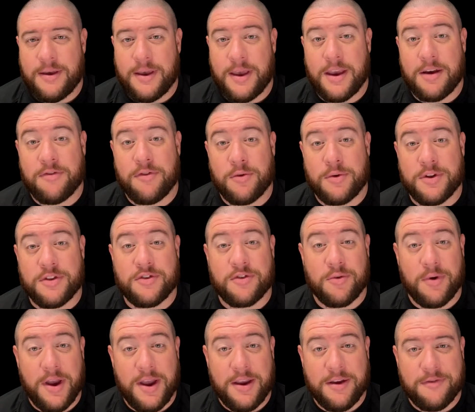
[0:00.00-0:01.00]
Hey everyone, it's
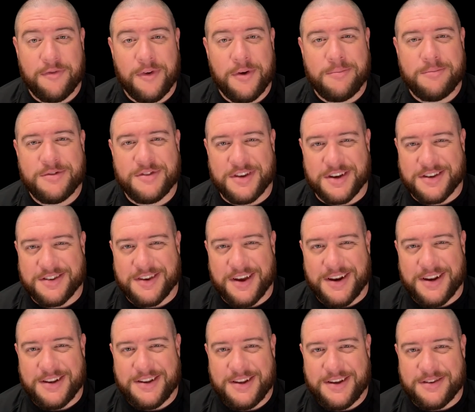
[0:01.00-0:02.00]
Greg from
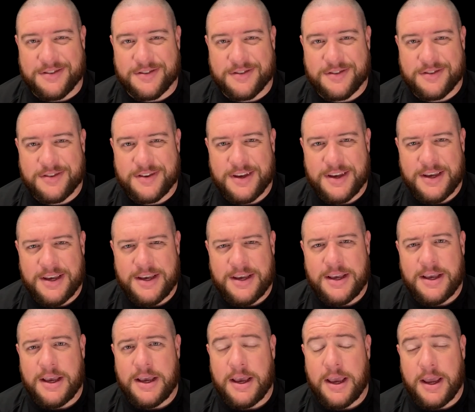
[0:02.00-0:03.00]
Six-Sided Discs.
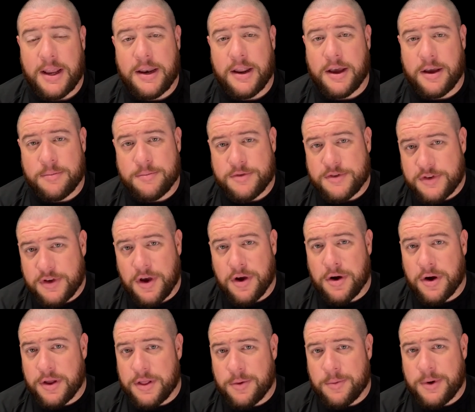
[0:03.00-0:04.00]
And I'm
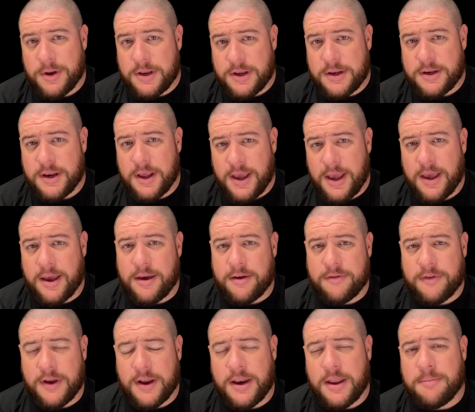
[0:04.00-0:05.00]
sorry that we didn't
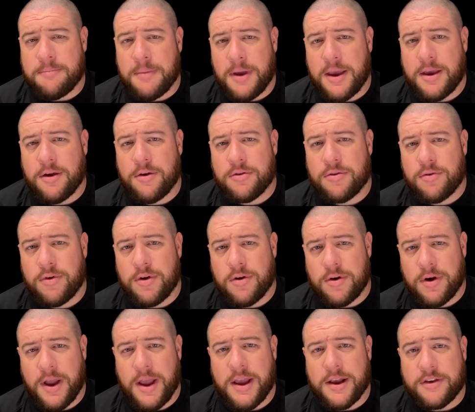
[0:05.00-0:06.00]
have any Mako 3
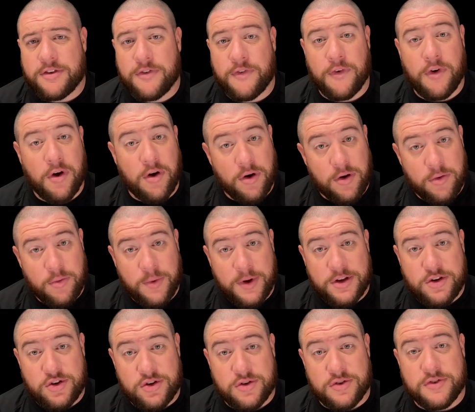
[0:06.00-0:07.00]
or Hex for our
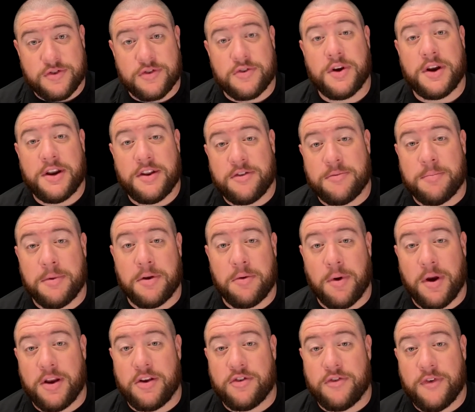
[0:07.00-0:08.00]
original straightest
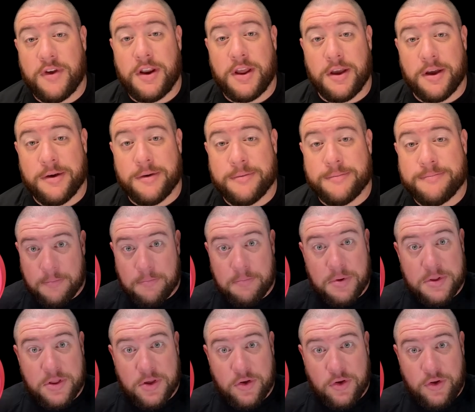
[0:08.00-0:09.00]
midrange video.
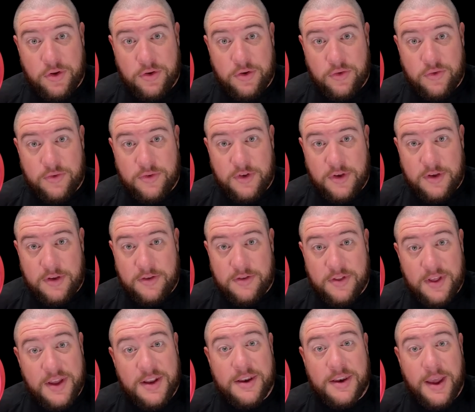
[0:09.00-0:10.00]
But the good news is
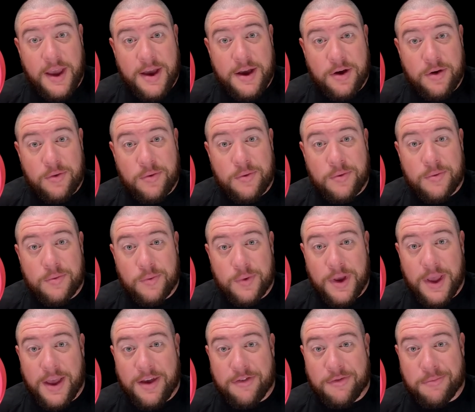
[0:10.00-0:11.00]
that now
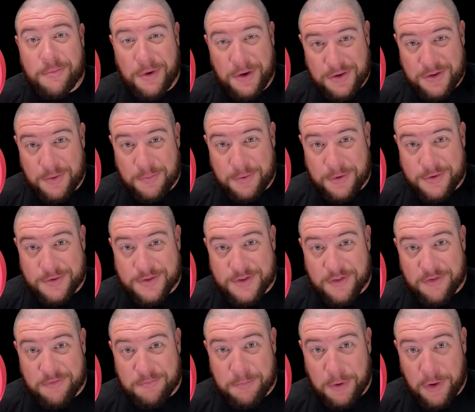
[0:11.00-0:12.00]
we have multiples
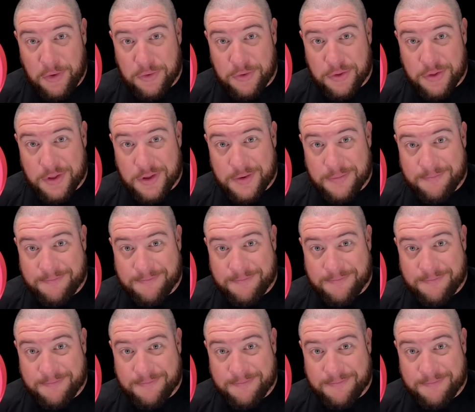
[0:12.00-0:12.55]
of both.